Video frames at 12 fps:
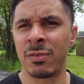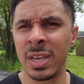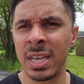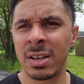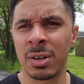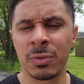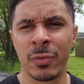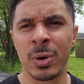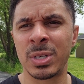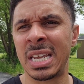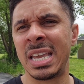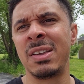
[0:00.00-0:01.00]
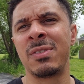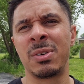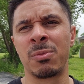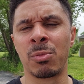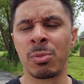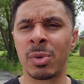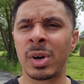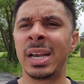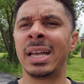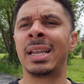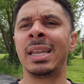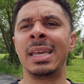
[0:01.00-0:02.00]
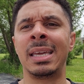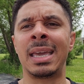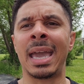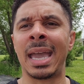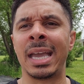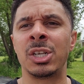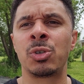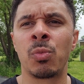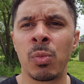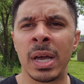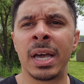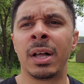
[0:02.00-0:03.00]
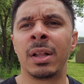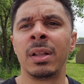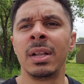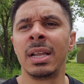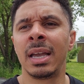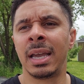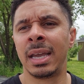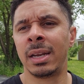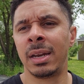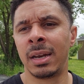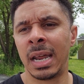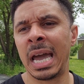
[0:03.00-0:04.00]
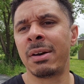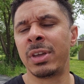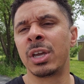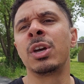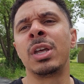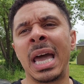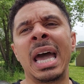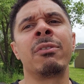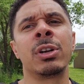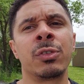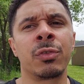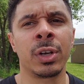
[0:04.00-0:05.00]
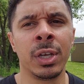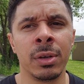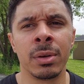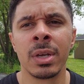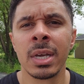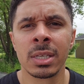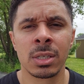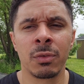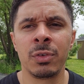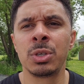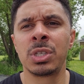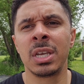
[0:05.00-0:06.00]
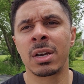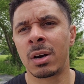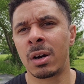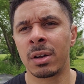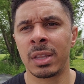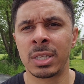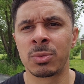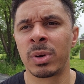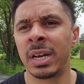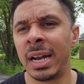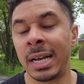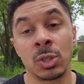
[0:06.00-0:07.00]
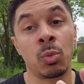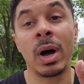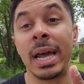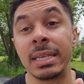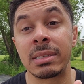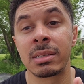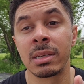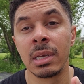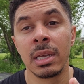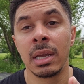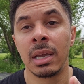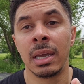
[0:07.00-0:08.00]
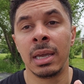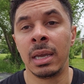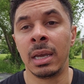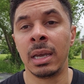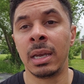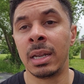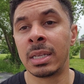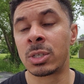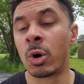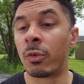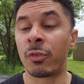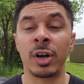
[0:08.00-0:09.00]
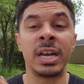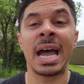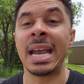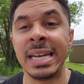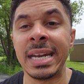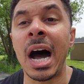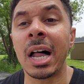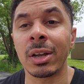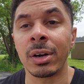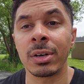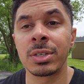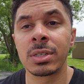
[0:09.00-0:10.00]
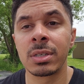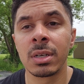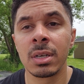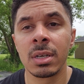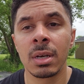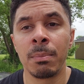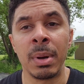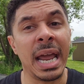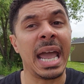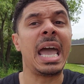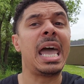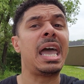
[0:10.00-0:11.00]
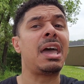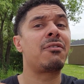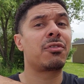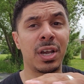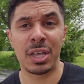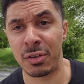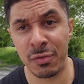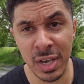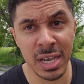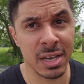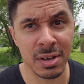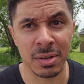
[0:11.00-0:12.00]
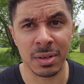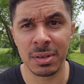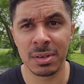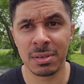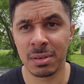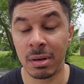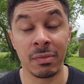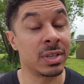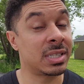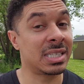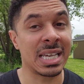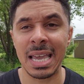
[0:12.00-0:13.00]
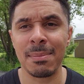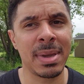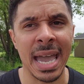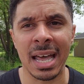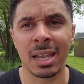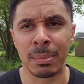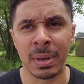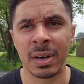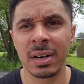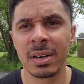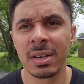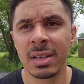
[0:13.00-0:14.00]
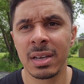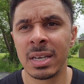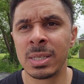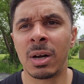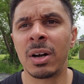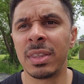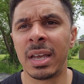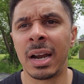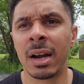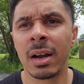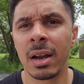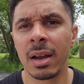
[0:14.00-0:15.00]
vehicle for it to even really gauge well and have a good average for you. So if you see a car that's rented out twice and it's going for $90, but every other vehicle of the same caliber is on there